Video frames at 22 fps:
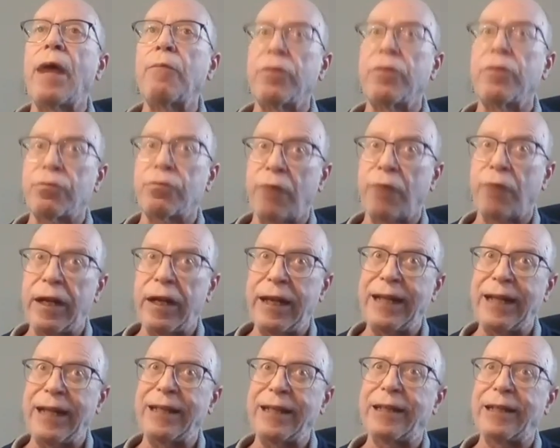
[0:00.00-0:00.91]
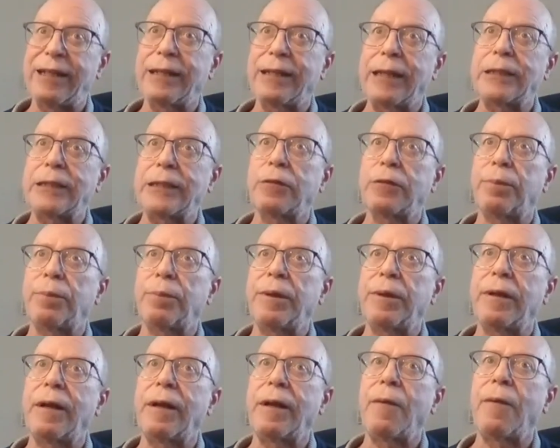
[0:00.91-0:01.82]
was writing in the classical
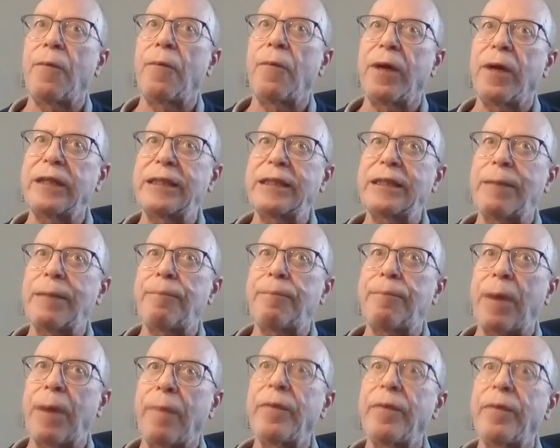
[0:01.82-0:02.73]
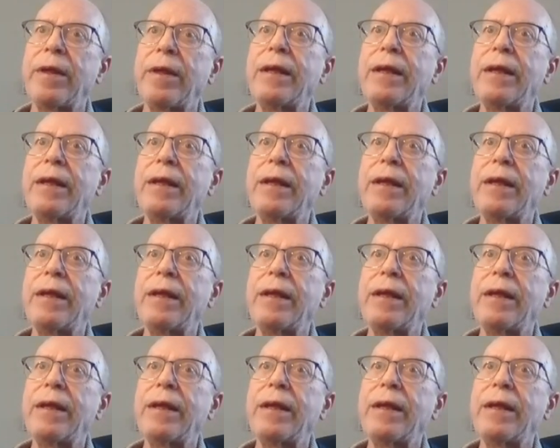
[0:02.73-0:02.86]
period and what it's about.